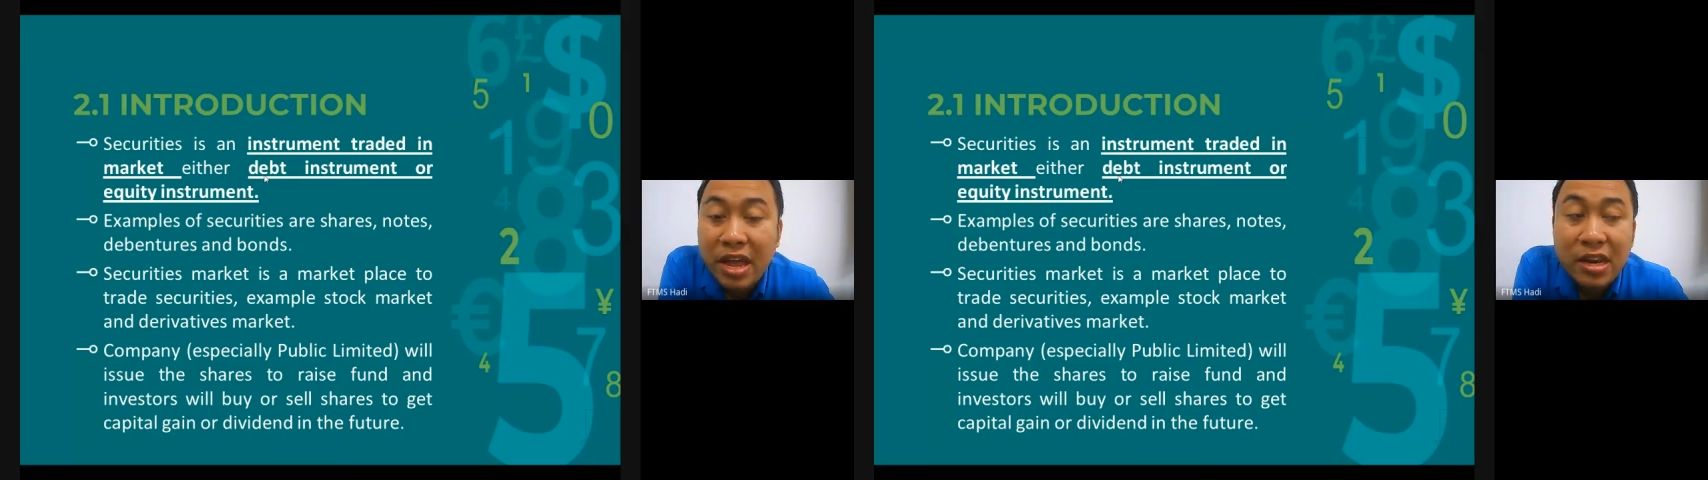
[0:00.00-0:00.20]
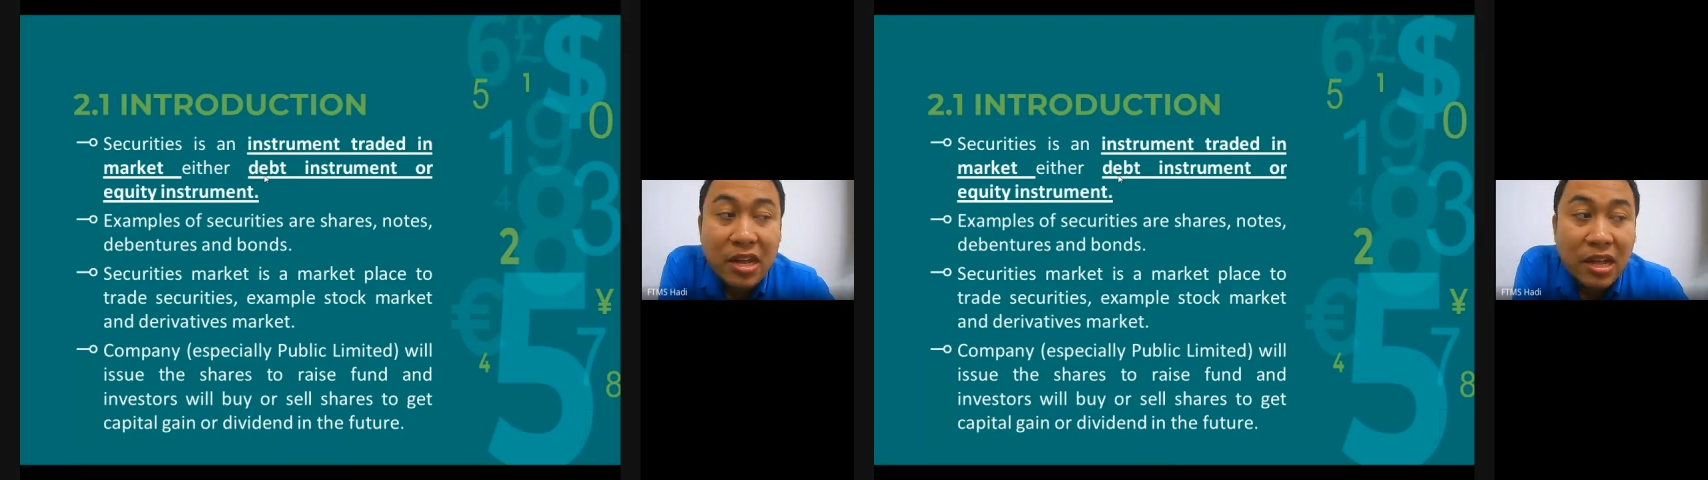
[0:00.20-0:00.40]

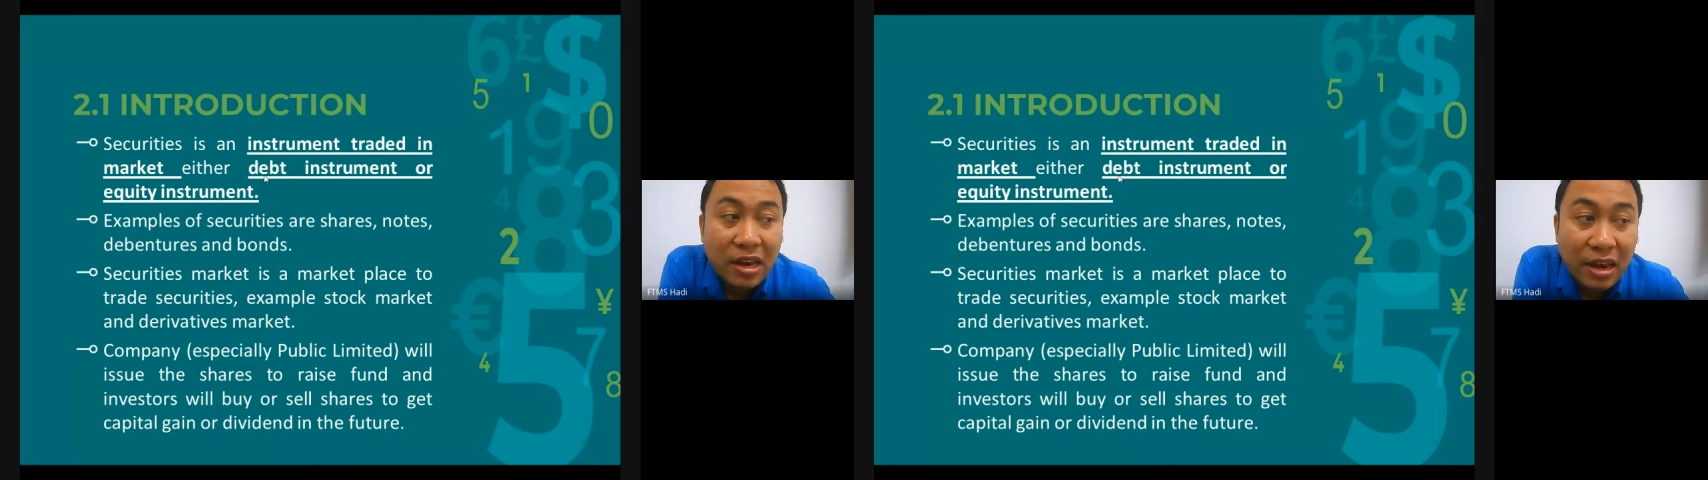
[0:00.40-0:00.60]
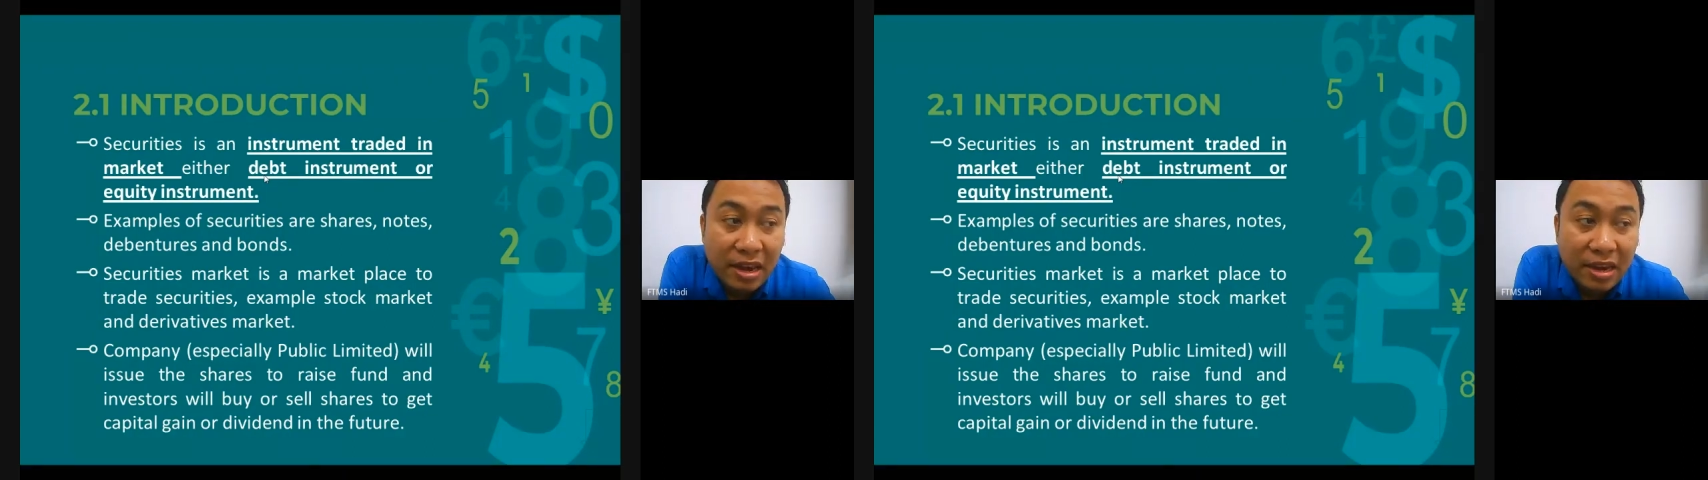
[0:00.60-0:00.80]
and
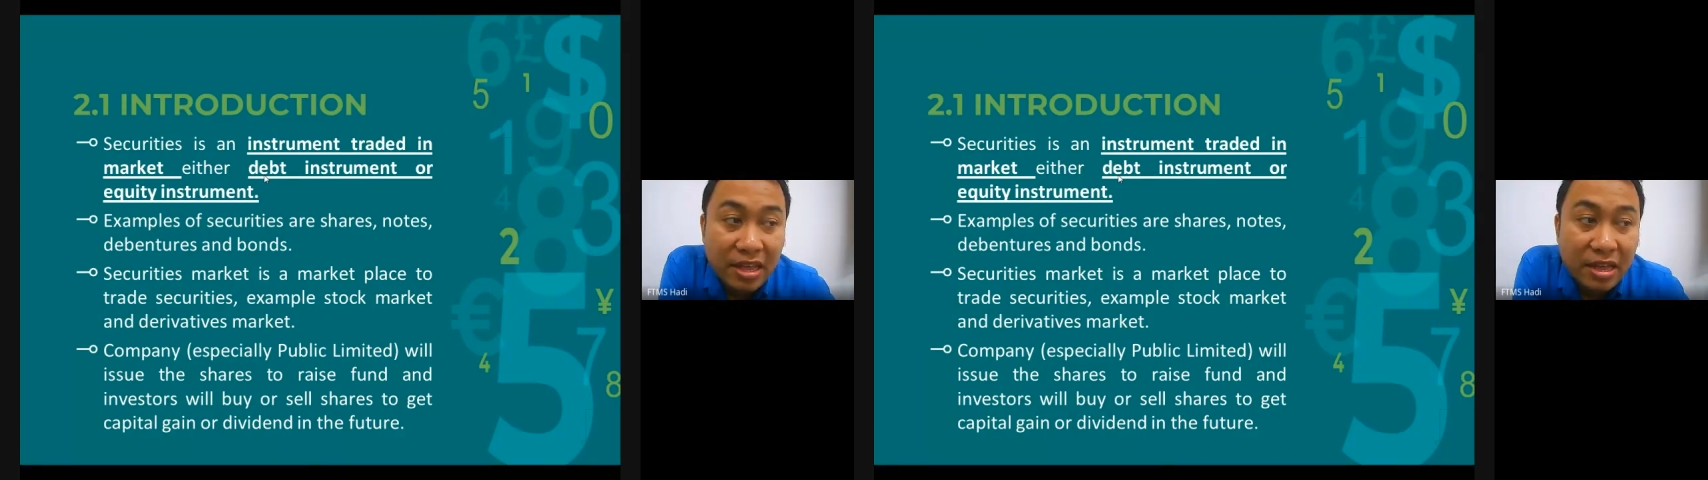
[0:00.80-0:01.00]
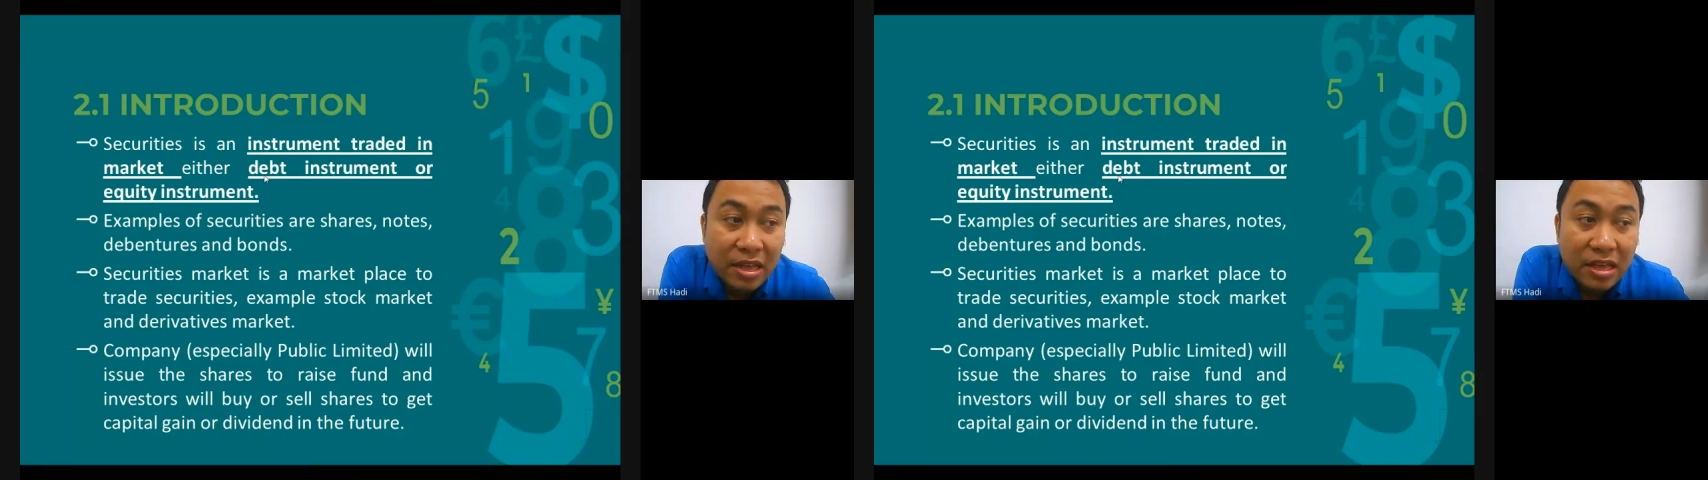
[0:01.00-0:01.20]

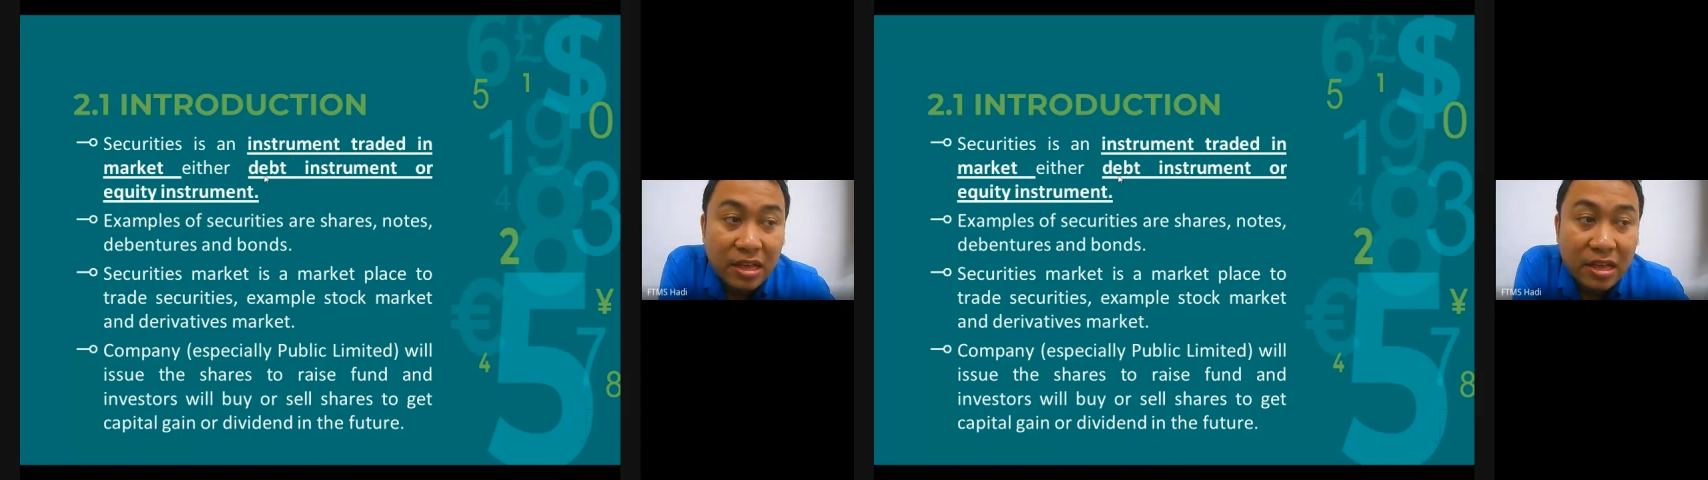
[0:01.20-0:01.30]
lending.